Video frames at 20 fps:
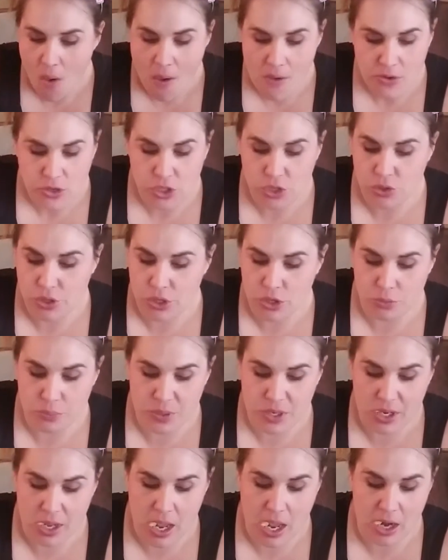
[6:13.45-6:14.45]
You could open
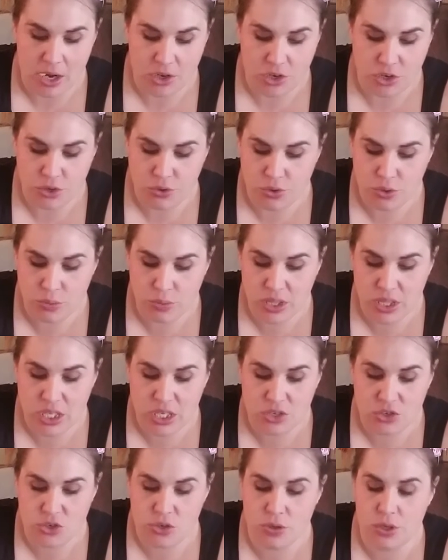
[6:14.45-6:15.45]
a can of tuna with
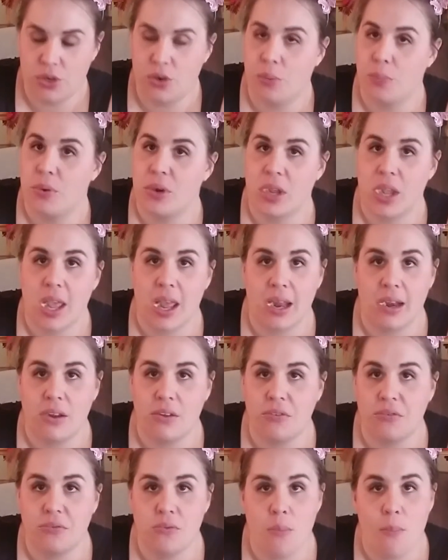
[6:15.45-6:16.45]
this. You could open a can
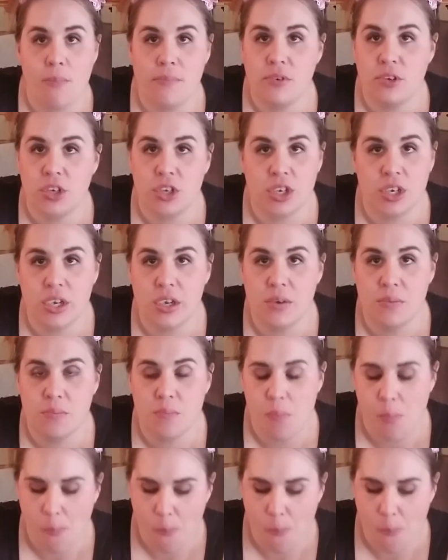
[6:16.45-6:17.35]
of chicken.